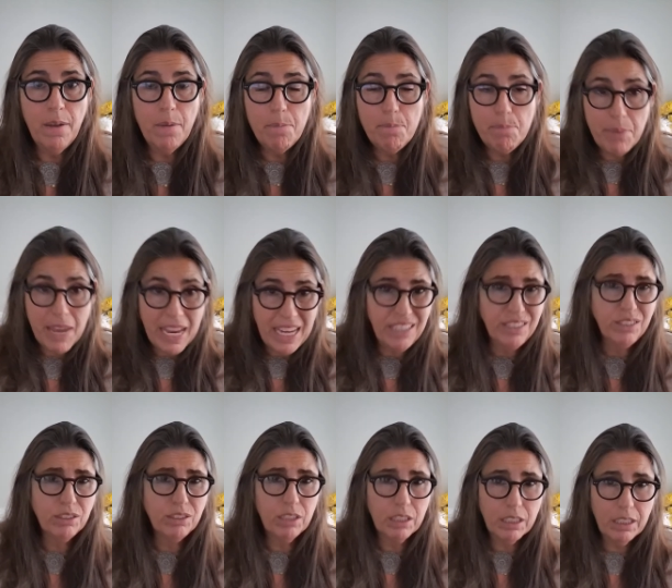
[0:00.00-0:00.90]

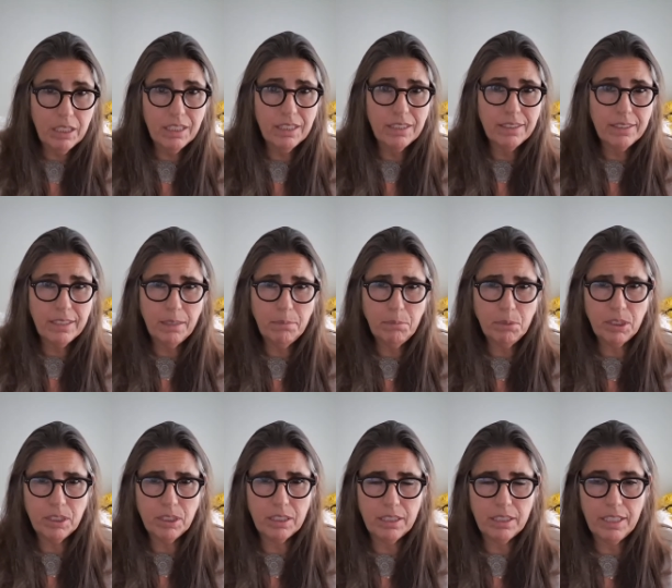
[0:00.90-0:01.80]
based on an
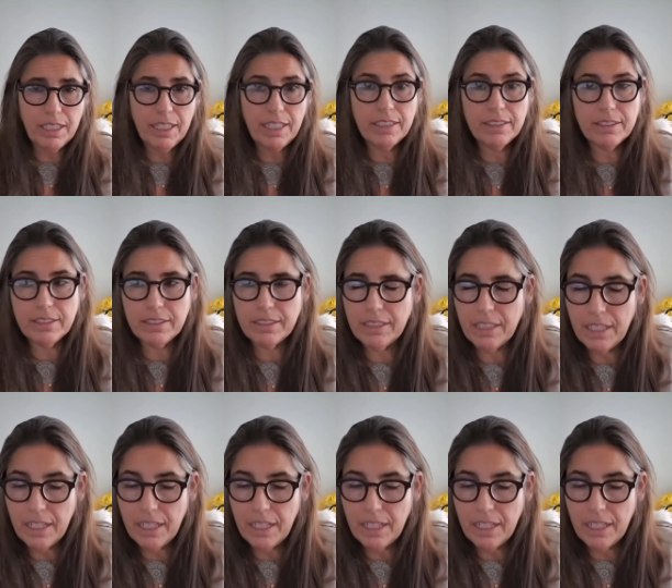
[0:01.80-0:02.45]
assumption. It's,